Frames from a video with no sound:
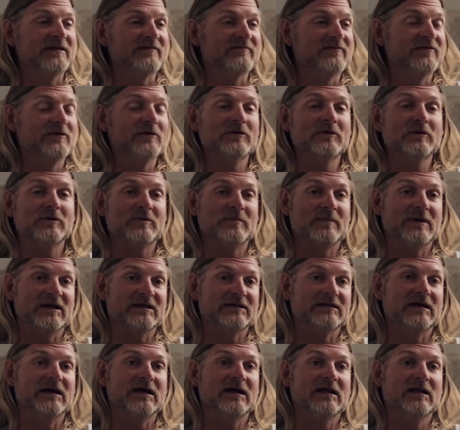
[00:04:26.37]
can feel good about
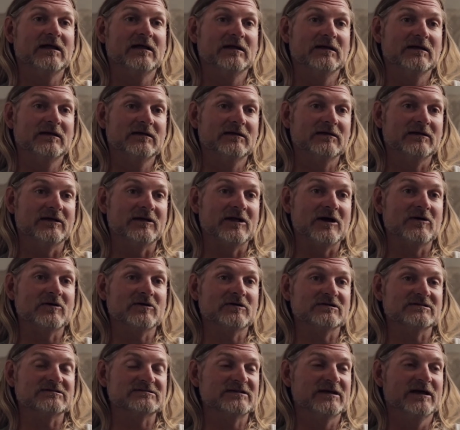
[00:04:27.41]
that, you know,
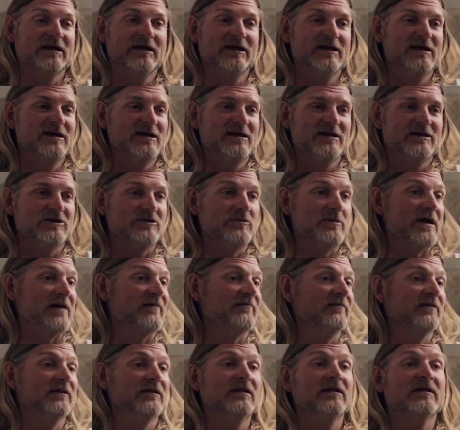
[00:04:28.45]
because you have
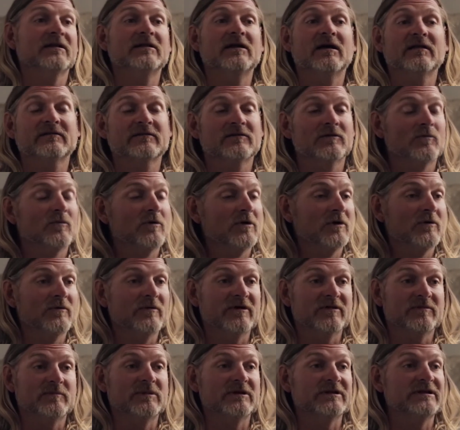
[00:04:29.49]
little to nothing to work
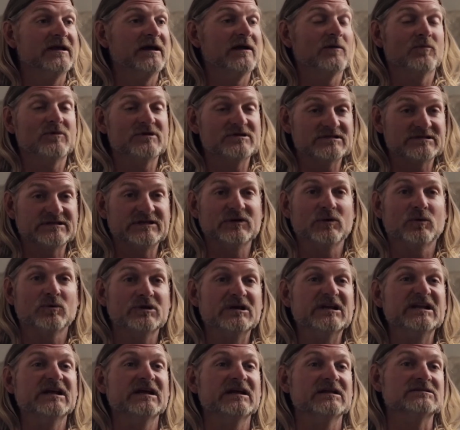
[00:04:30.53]
with, but yet we still
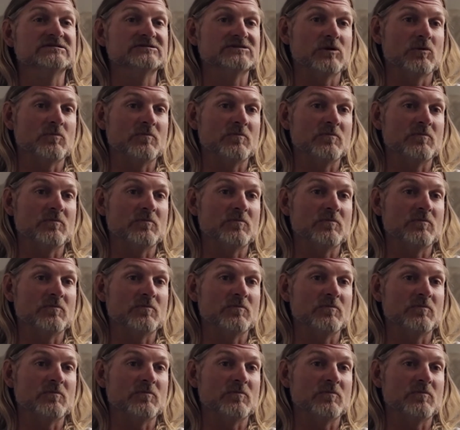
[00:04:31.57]
did so